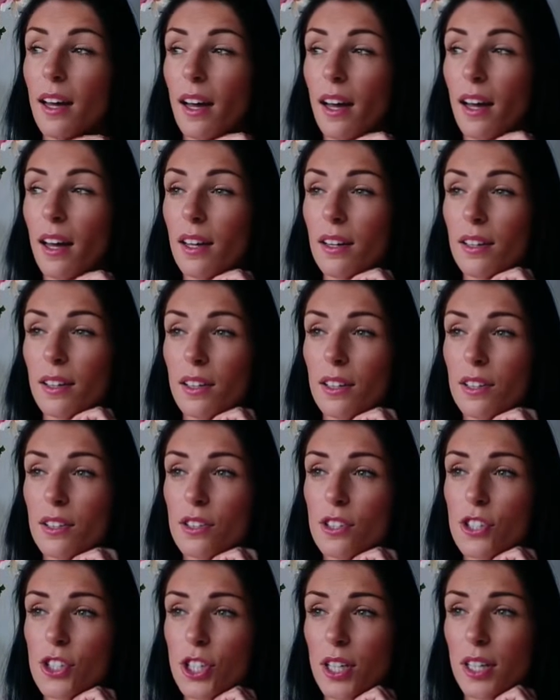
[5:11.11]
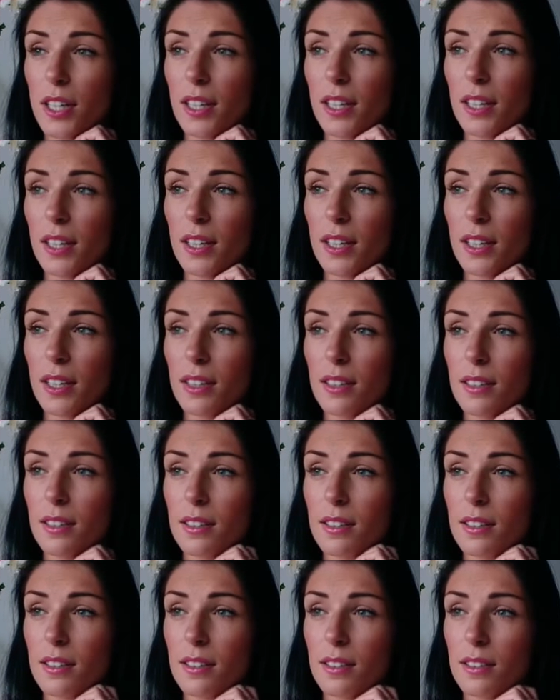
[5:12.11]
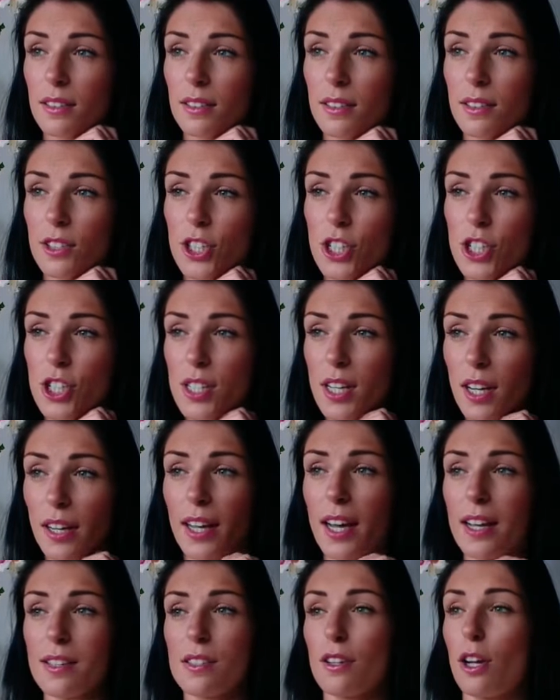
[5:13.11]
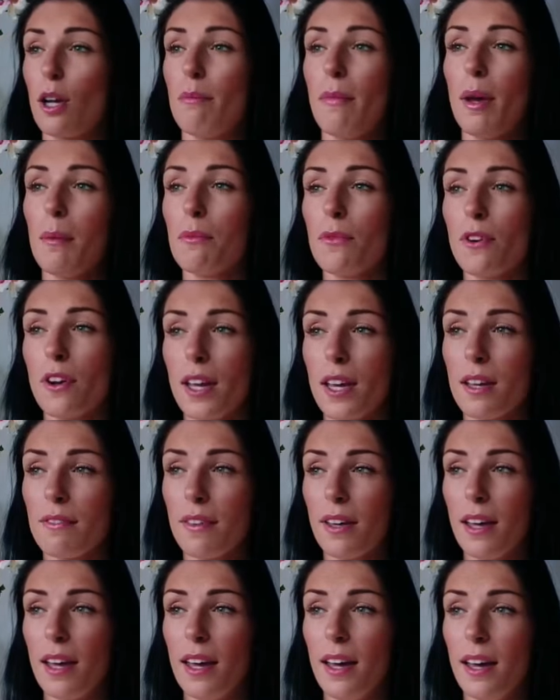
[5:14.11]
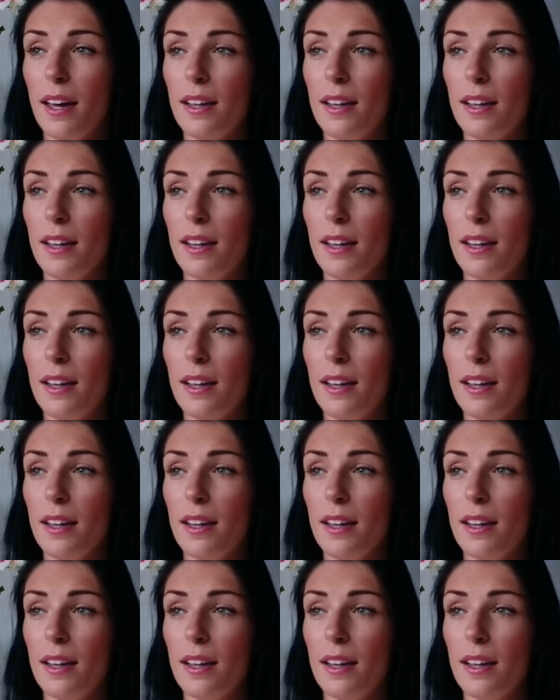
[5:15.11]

and she just like has no memory of it,